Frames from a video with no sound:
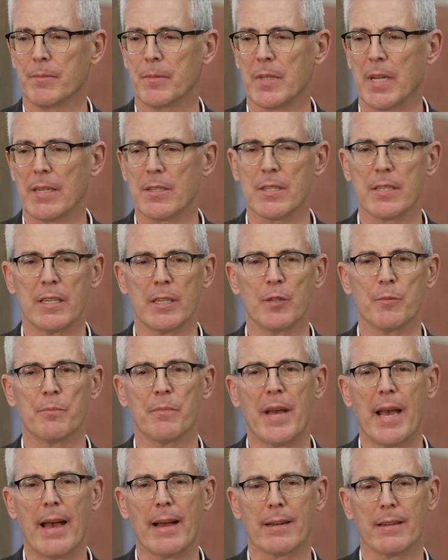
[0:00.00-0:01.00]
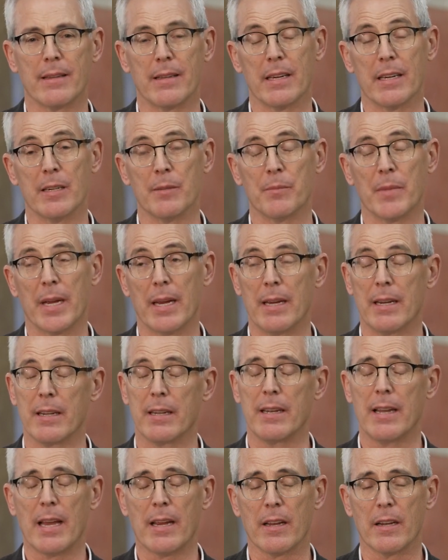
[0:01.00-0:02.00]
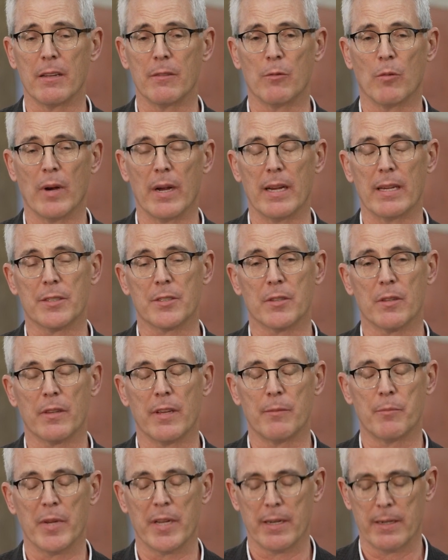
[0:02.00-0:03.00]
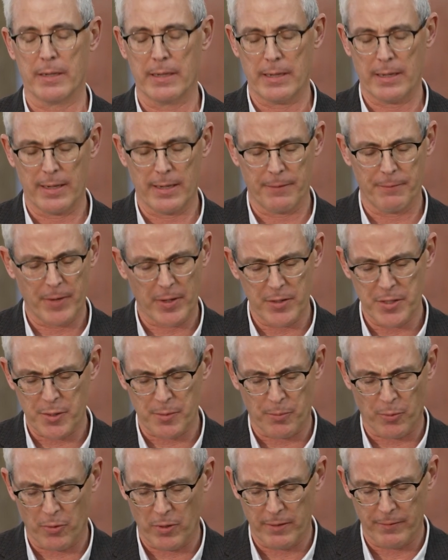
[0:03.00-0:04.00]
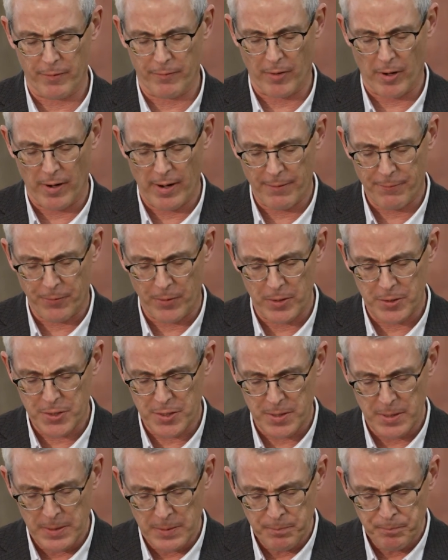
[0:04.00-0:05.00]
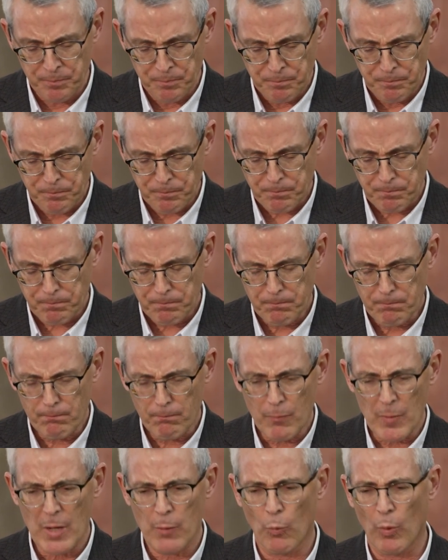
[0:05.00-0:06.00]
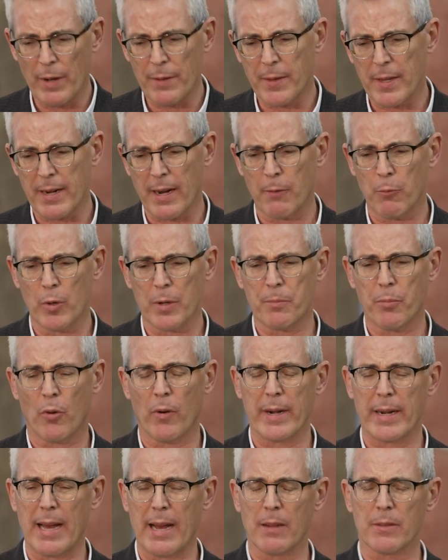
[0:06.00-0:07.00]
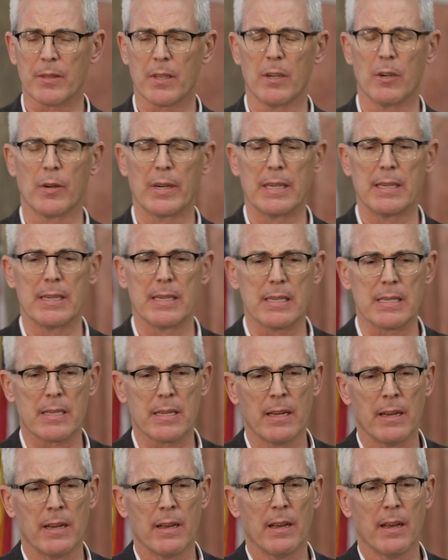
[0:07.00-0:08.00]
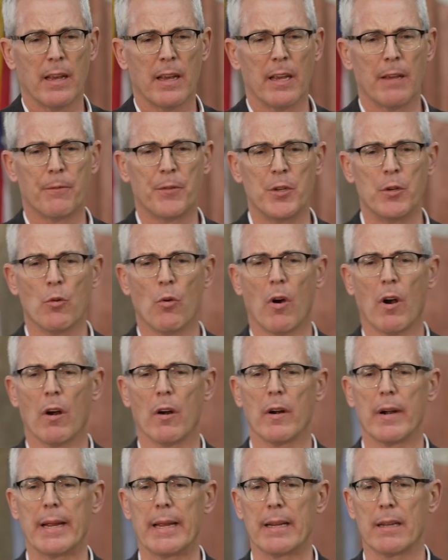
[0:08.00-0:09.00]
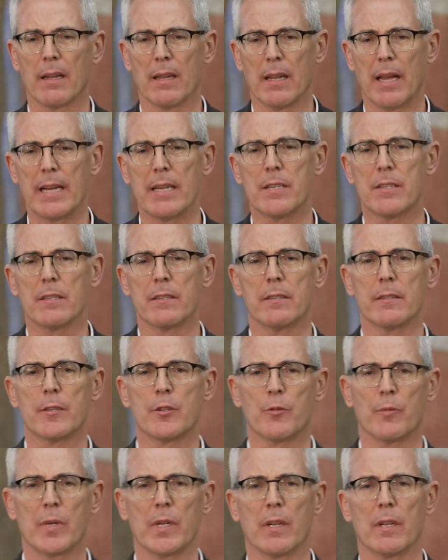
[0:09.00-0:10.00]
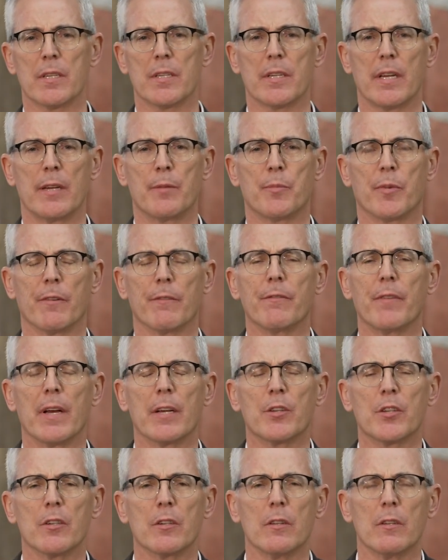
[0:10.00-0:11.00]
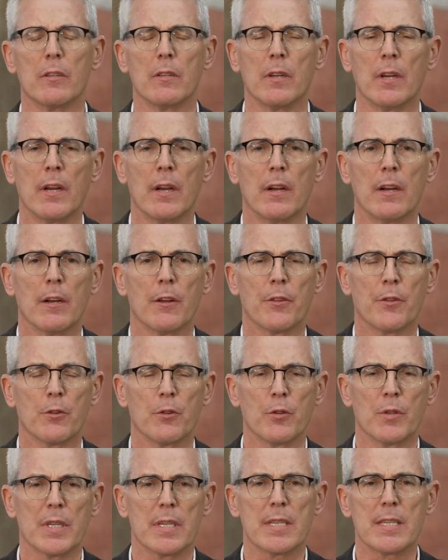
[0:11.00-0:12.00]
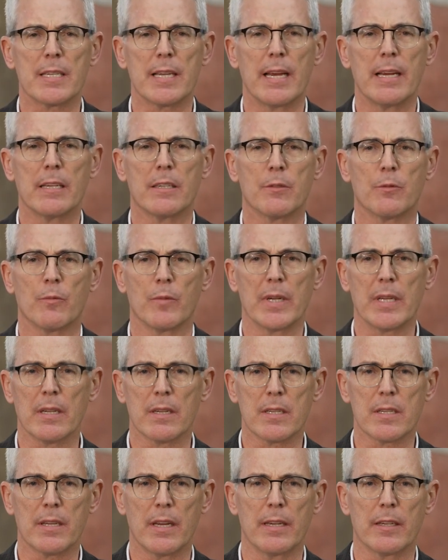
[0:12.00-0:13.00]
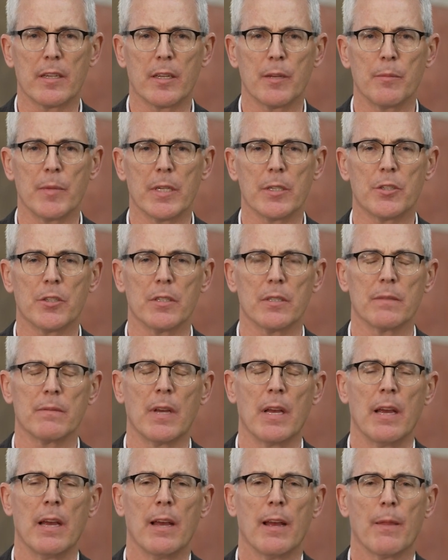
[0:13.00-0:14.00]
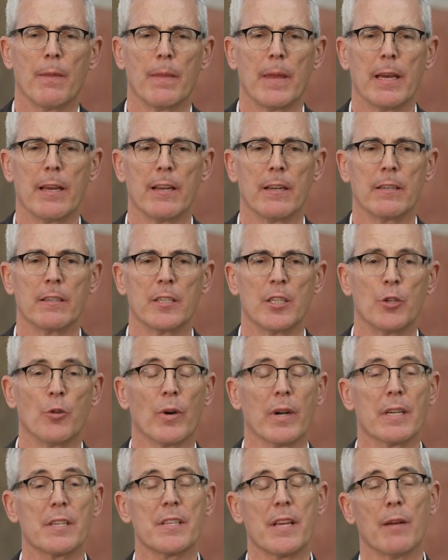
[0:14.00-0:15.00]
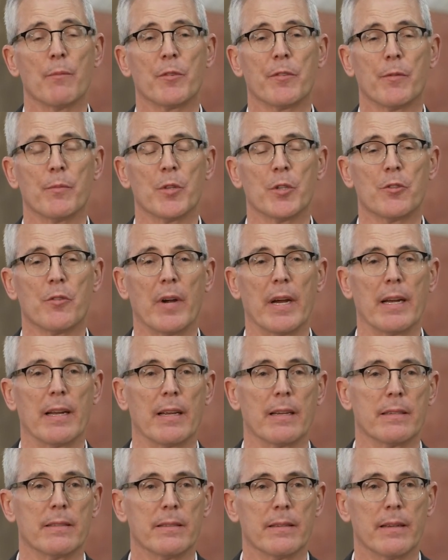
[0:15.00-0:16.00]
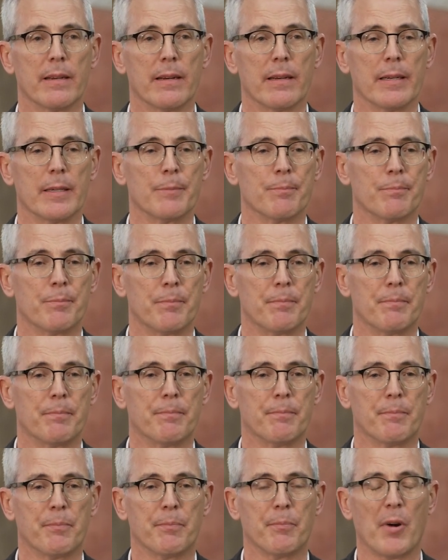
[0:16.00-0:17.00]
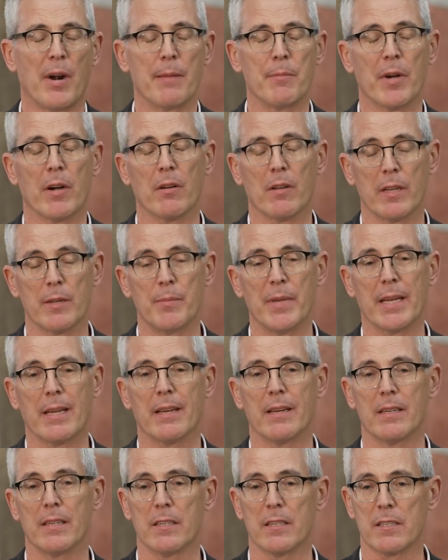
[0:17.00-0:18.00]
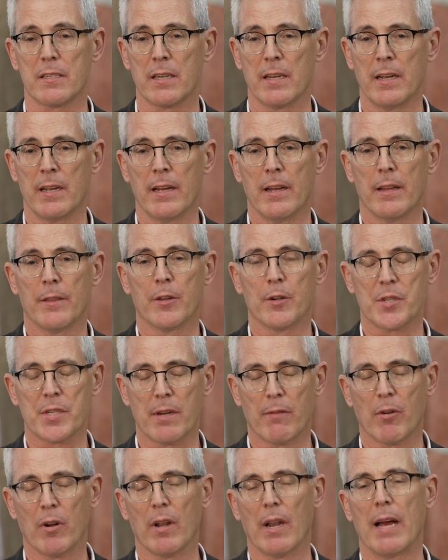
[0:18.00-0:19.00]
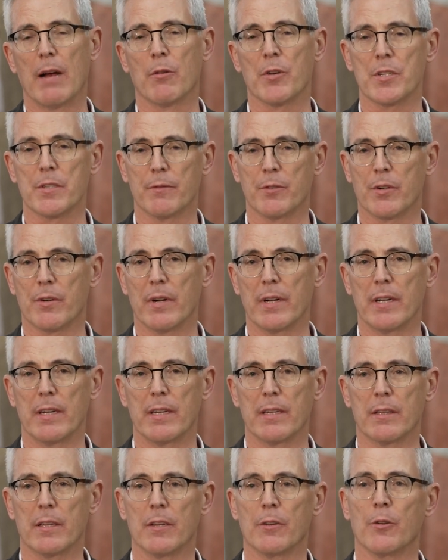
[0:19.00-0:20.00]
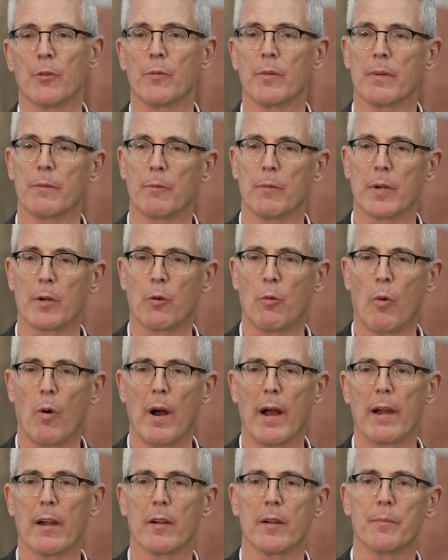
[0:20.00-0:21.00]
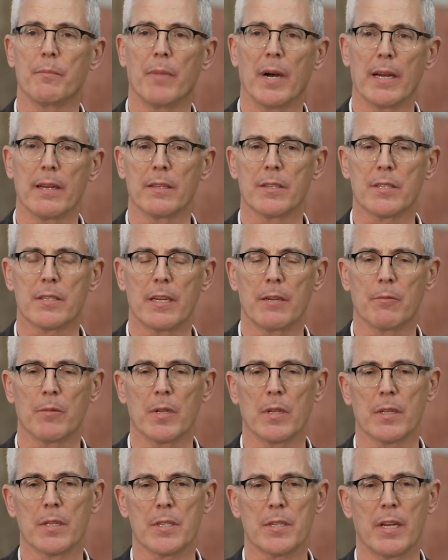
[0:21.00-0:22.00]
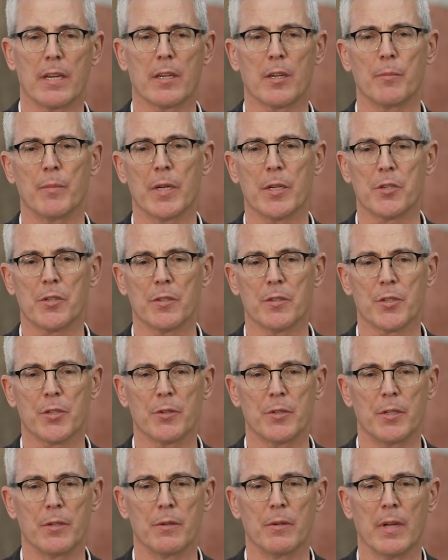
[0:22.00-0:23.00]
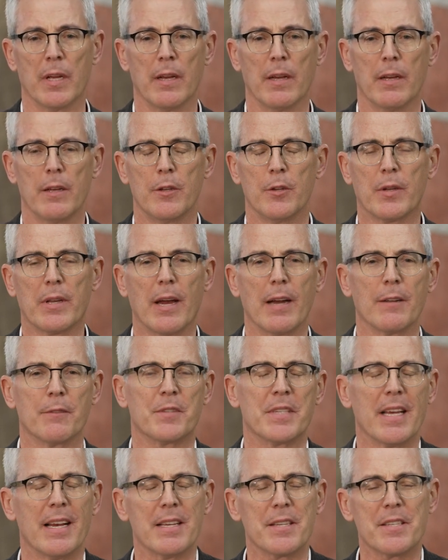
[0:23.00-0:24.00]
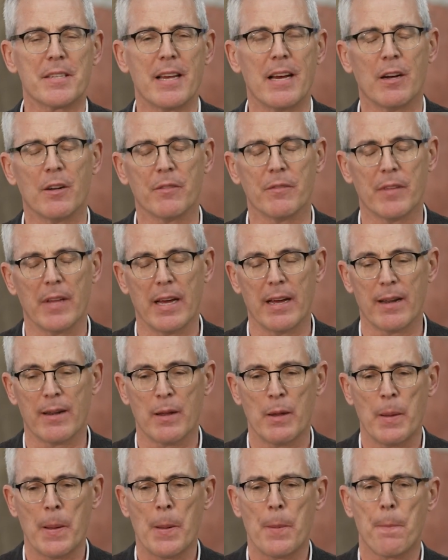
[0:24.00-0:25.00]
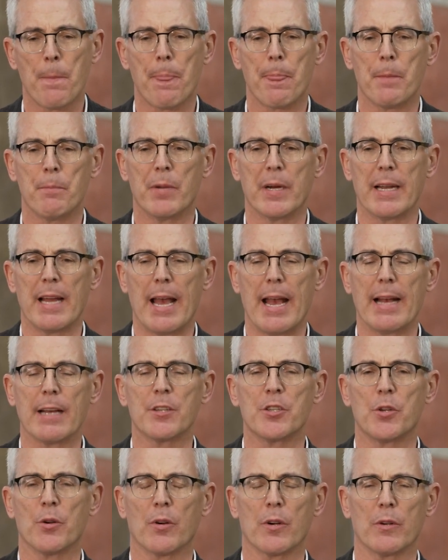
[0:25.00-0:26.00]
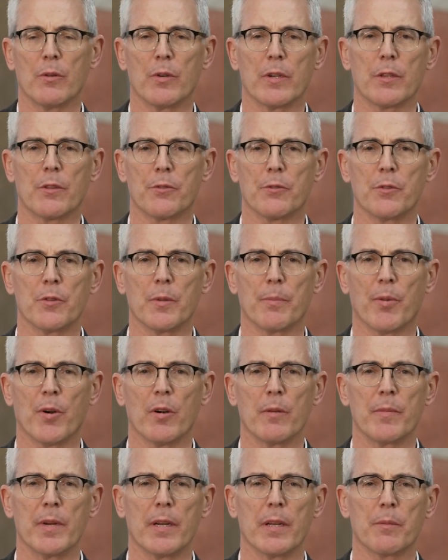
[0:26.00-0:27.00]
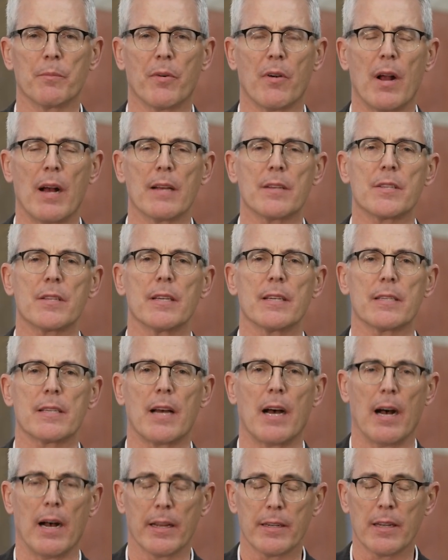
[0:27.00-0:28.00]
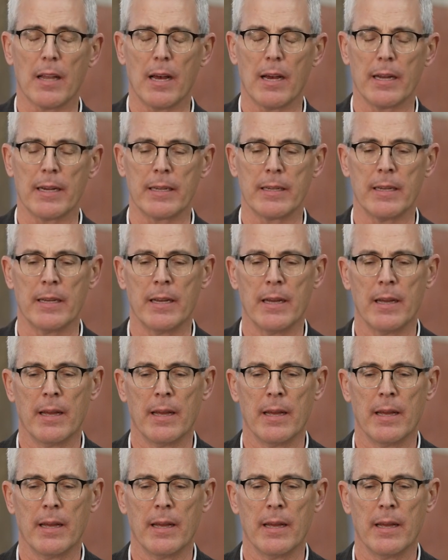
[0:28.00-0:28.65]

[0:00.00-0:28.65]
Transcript: doesn't impact them in a negative way. So they've been very supportive of our efforts. One thing I would point out, though, is if you are a licensed real estate professional through the State Real Estate Commission, then you're exempt from the training, primarily because there's several hours of training that are required by the State Real Estate Commission, so you kind of test out of that. But as you're going through the permitting process online,